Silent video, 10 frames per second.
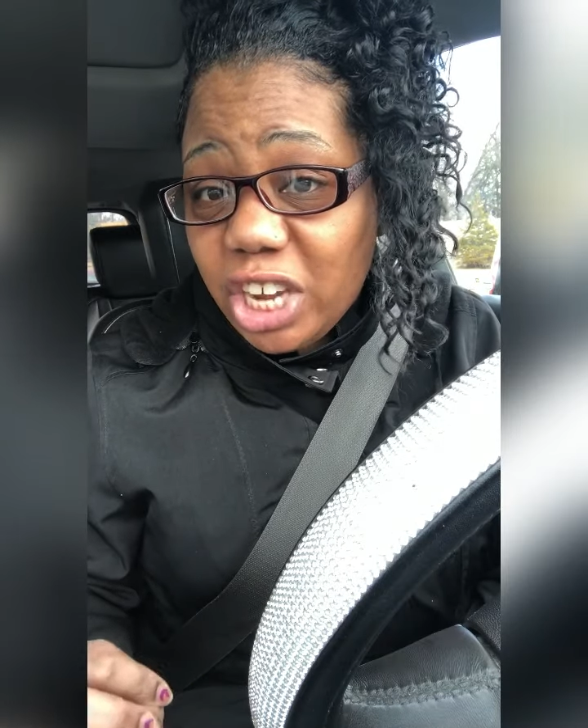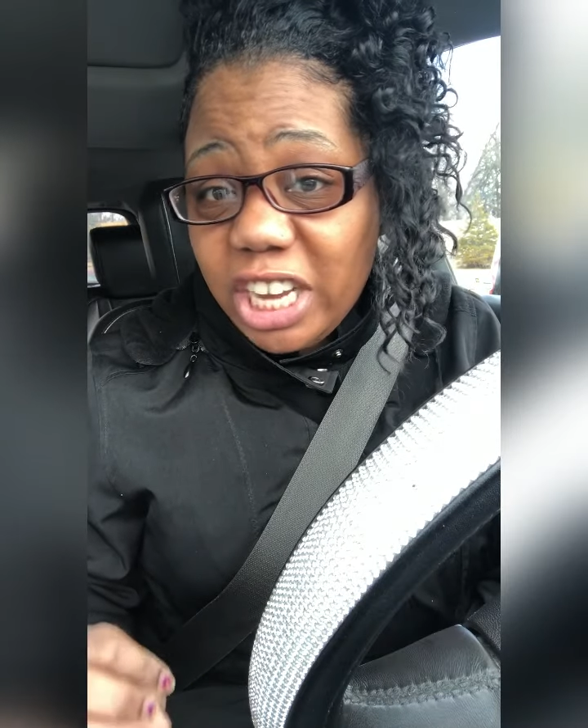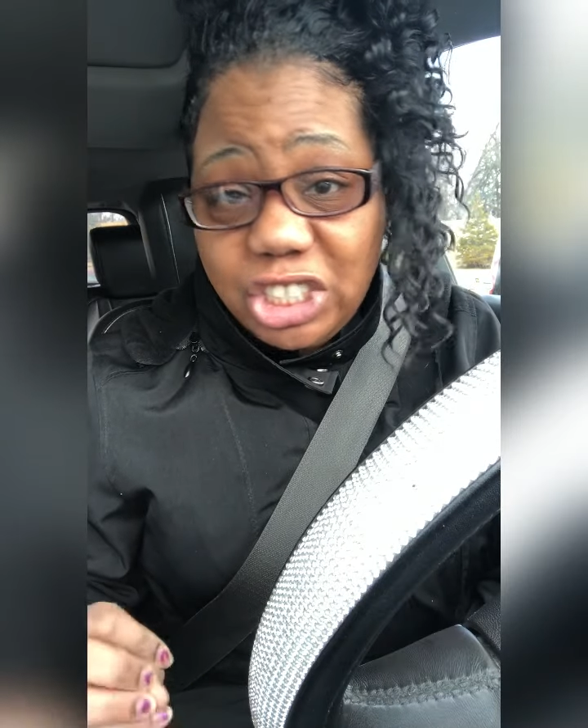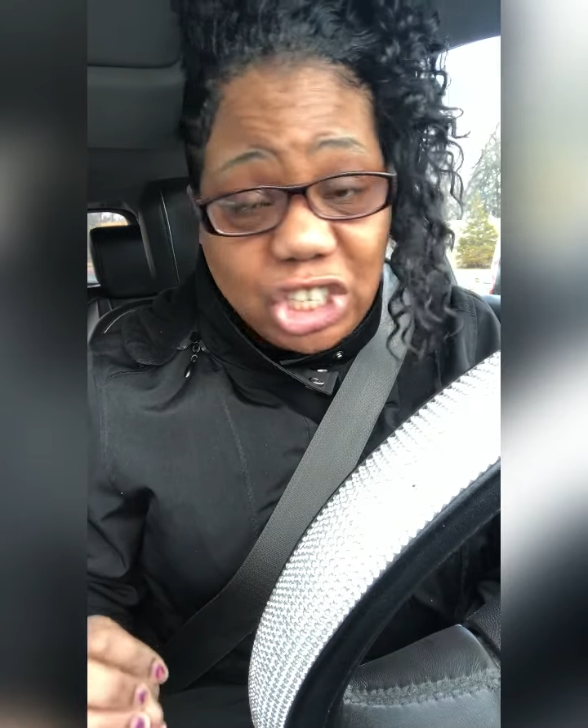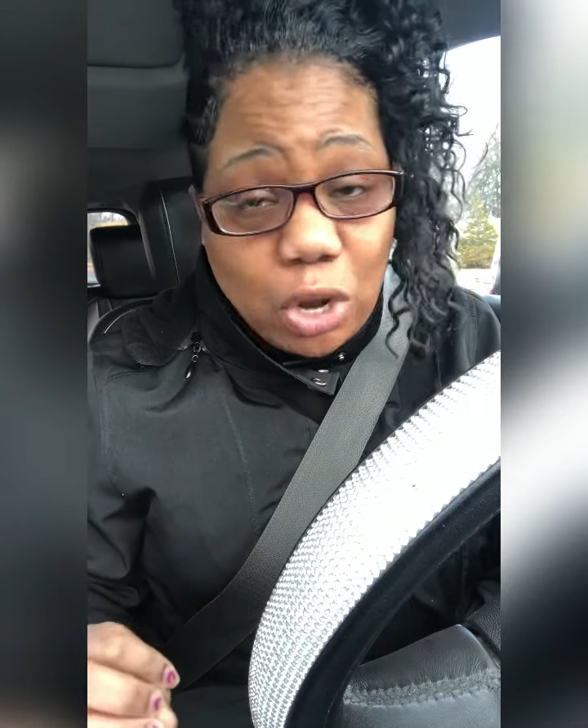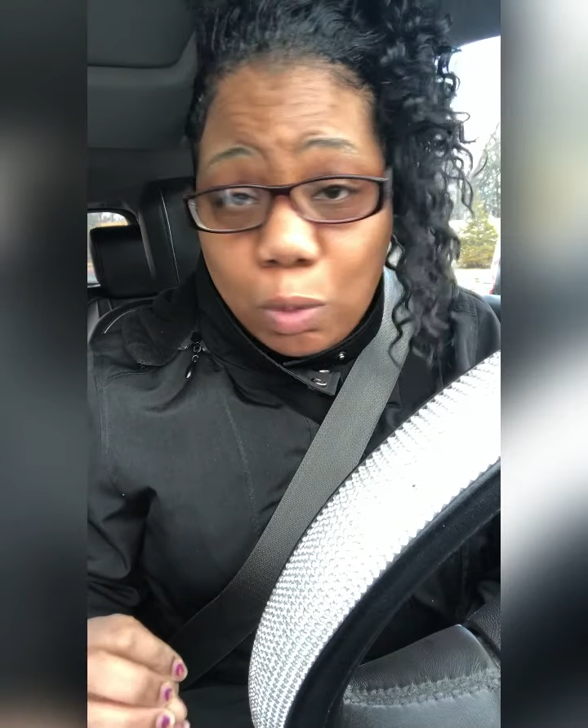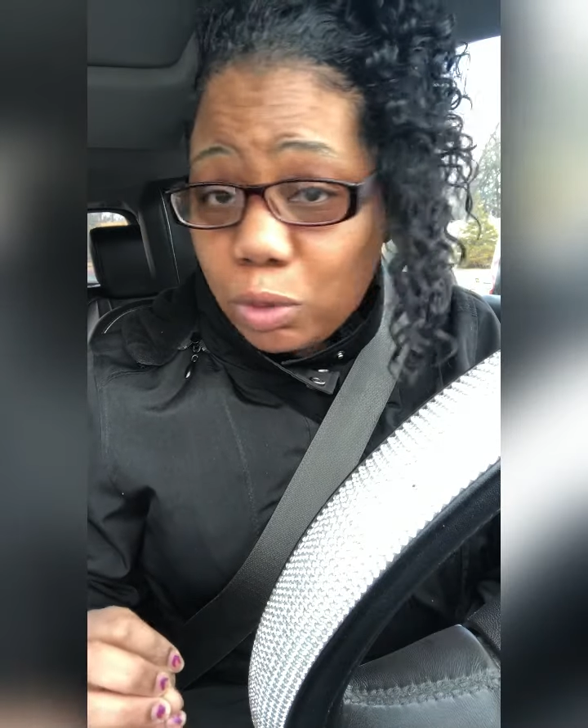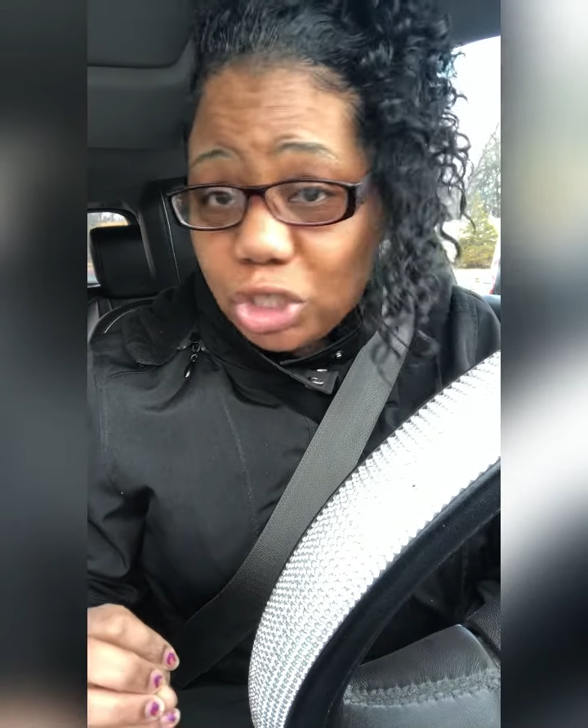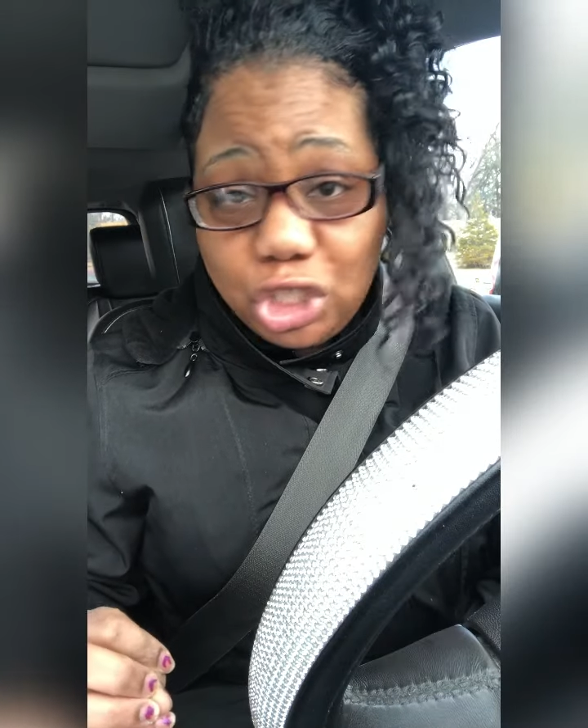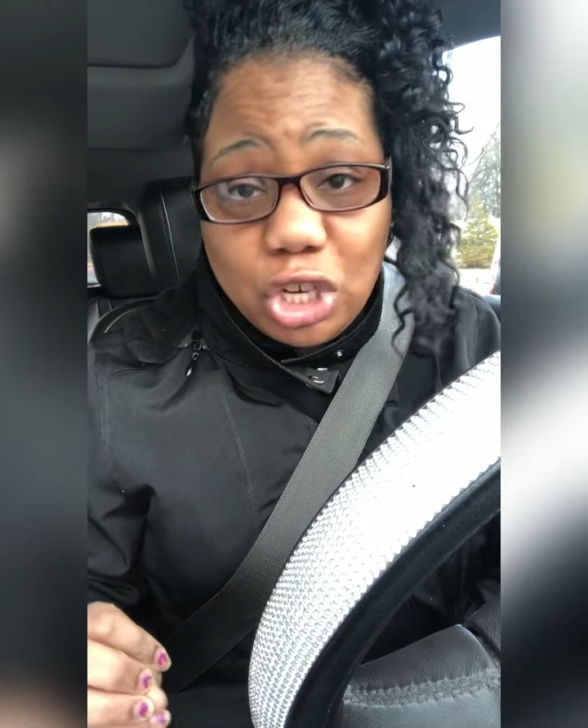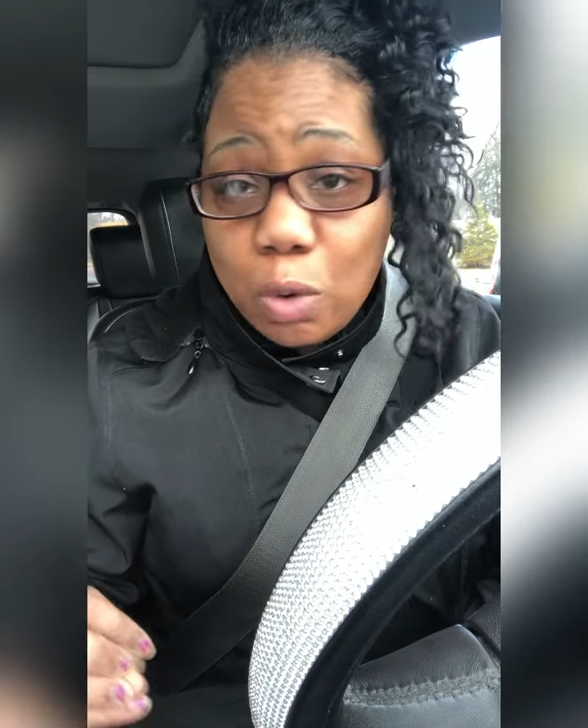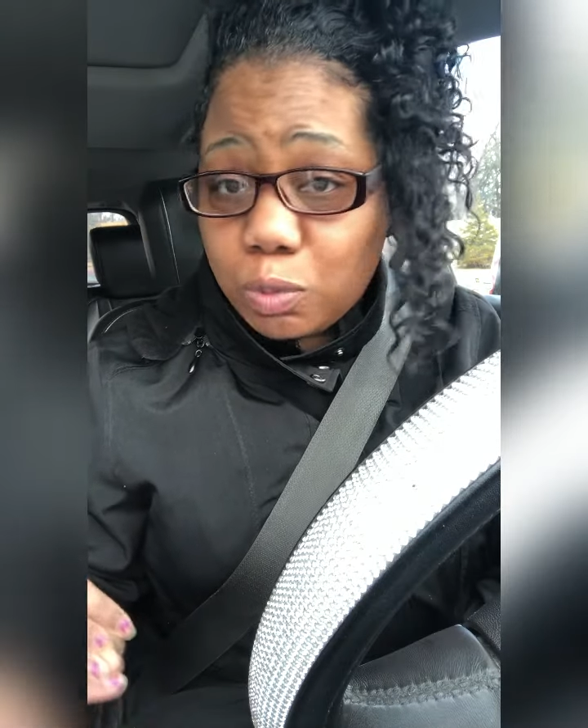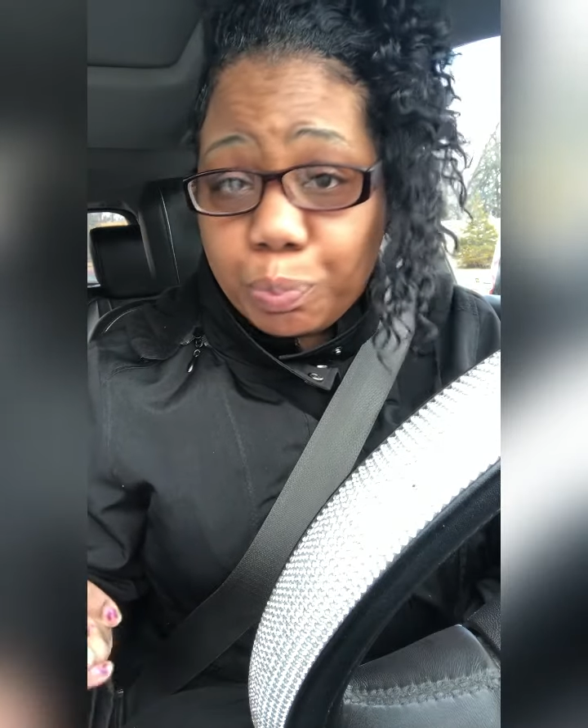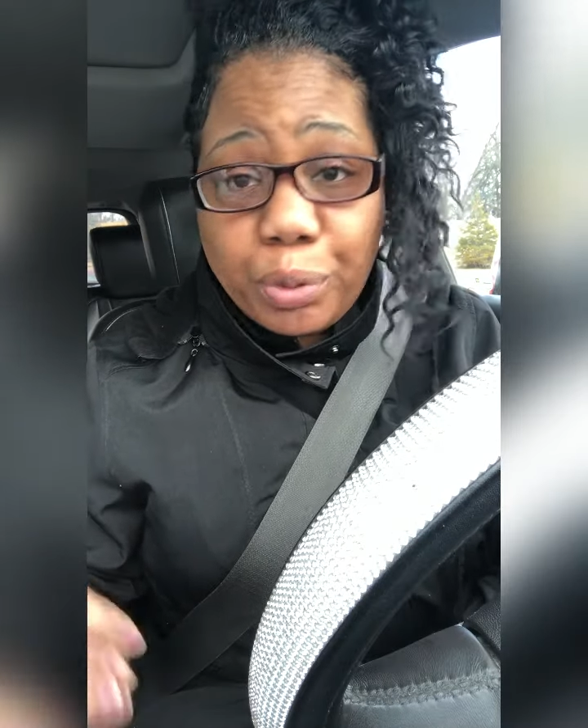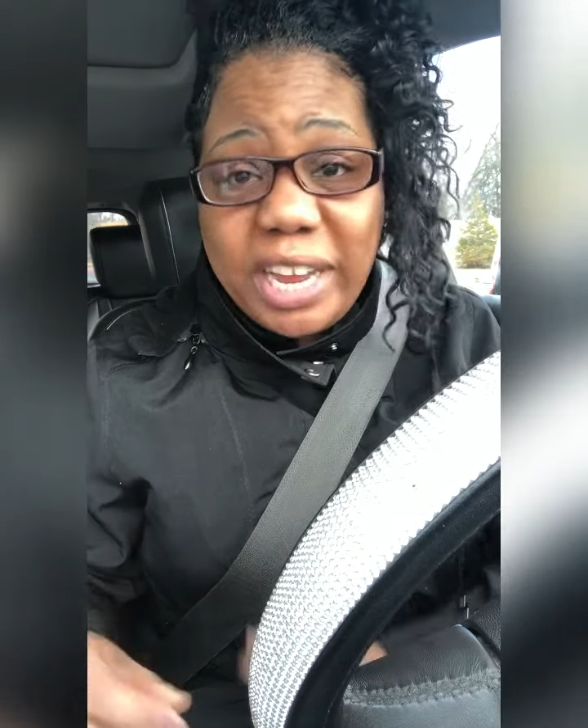and she gonna she gonna
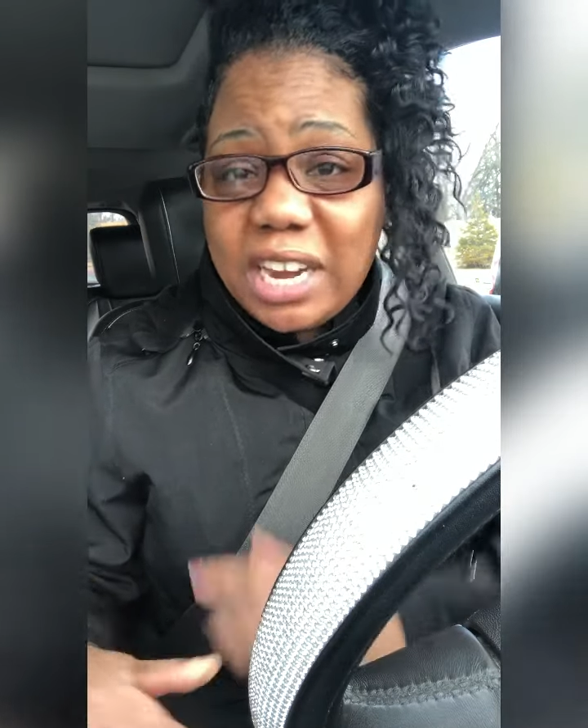break